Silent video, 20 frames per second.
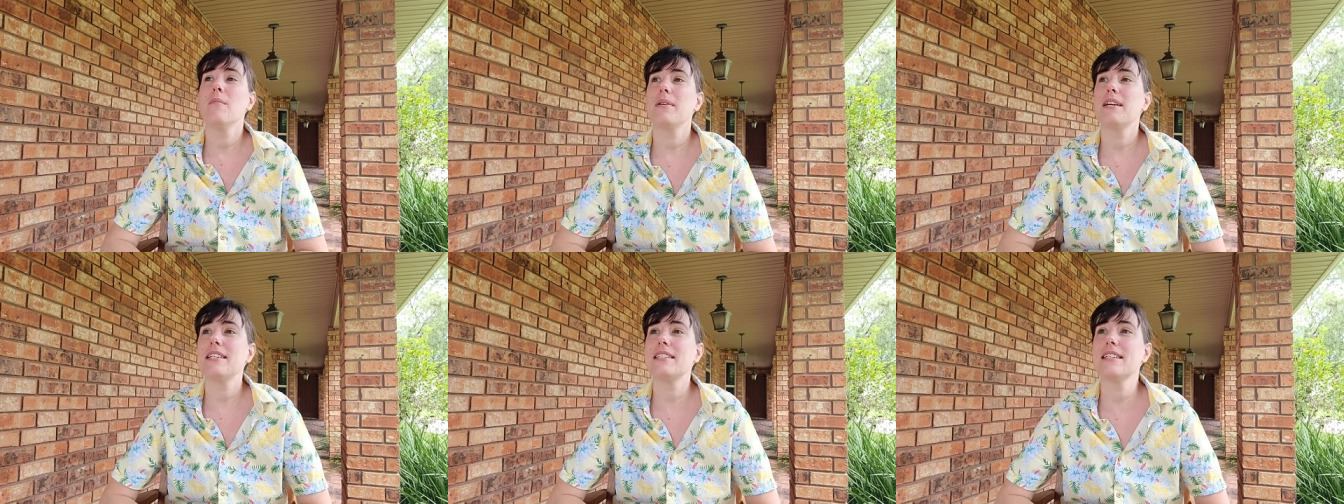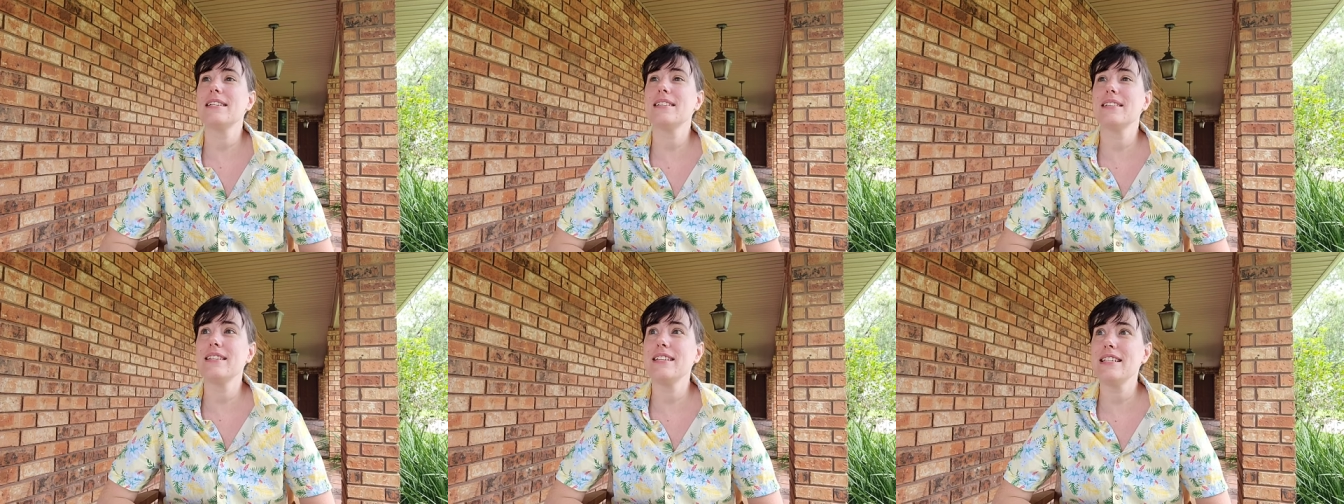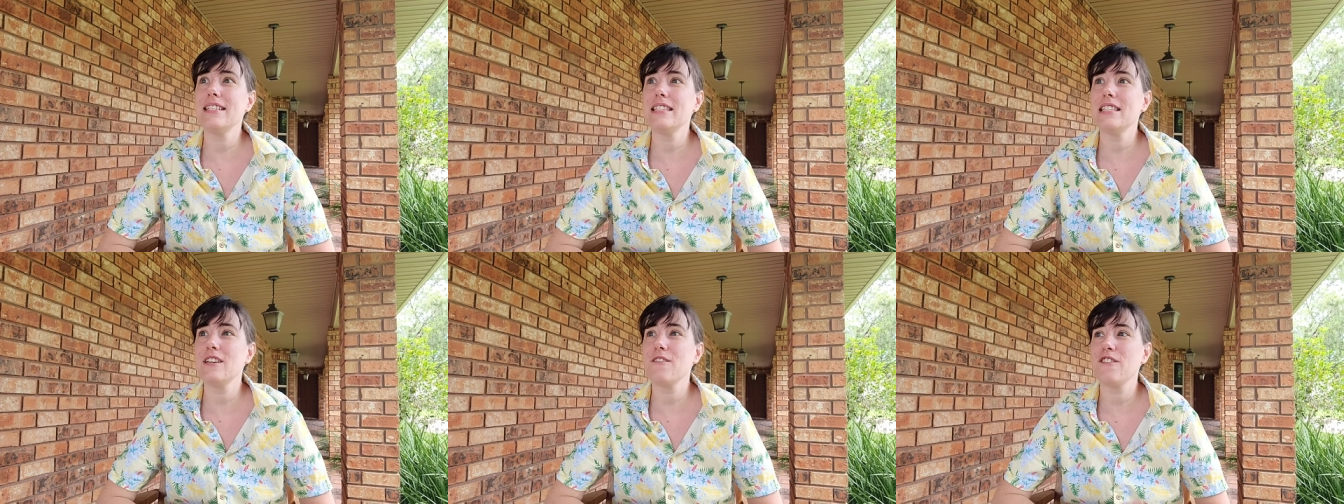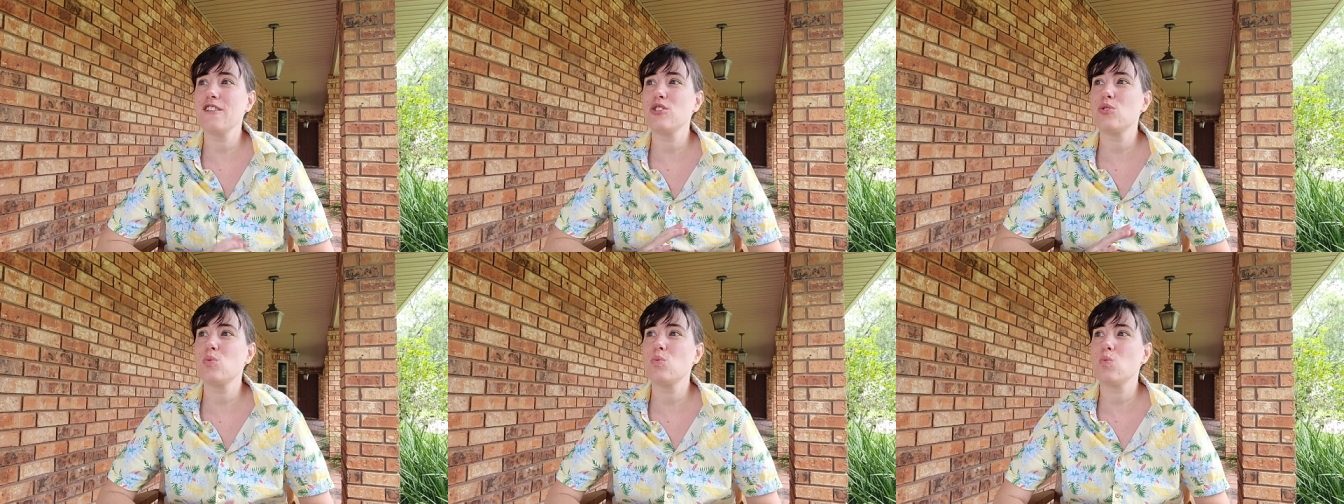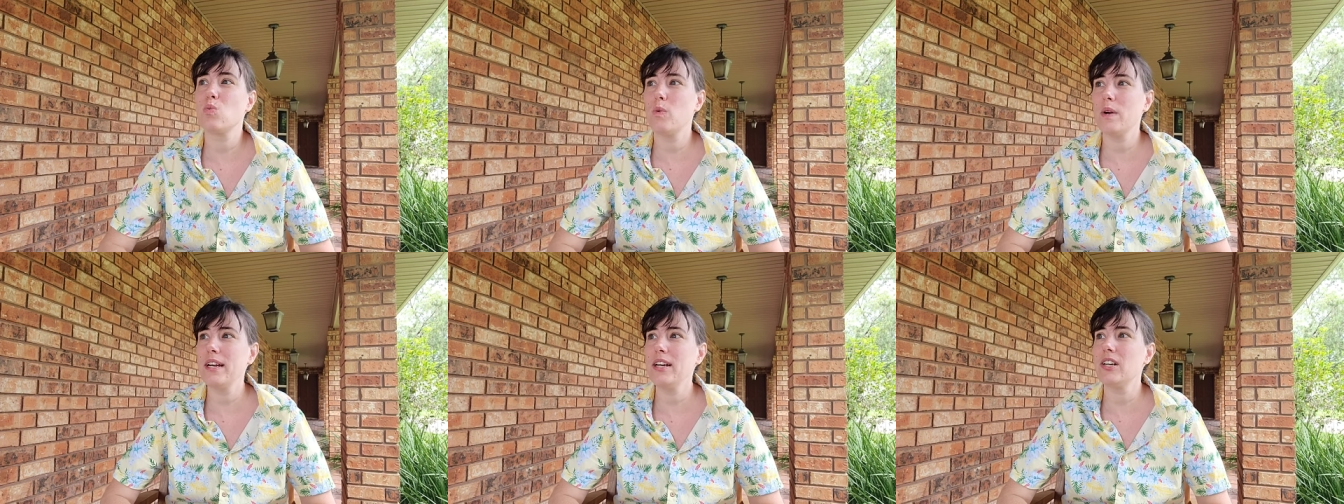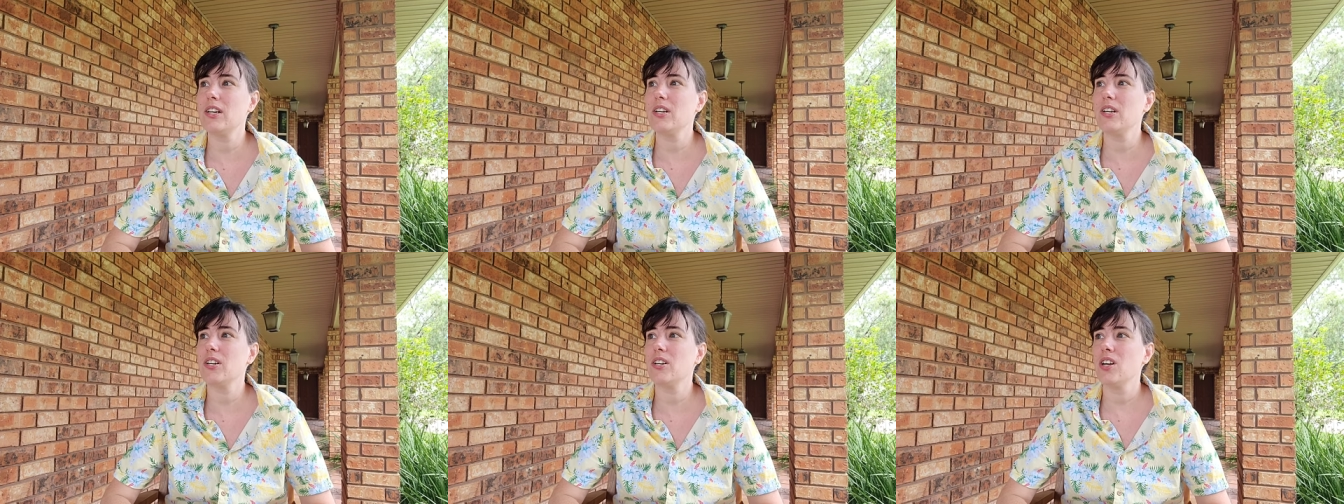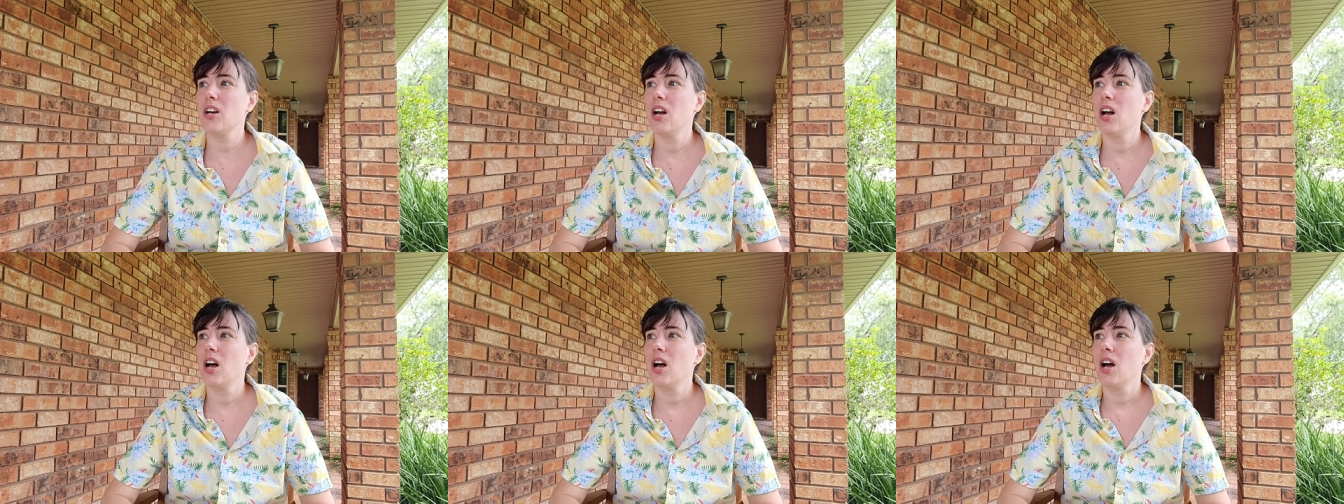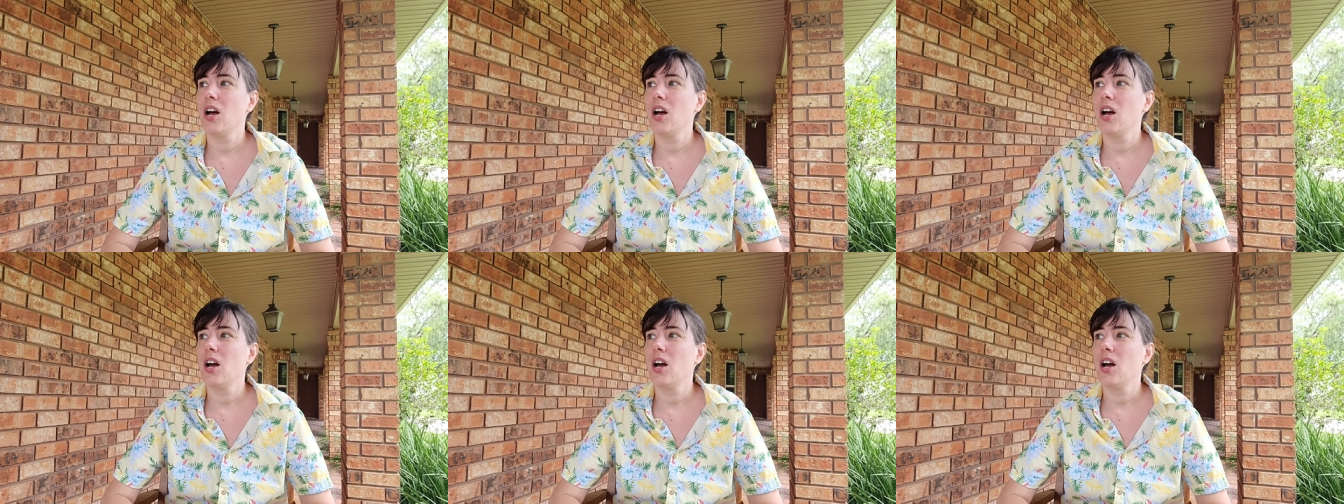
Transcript: because at least if it's weird,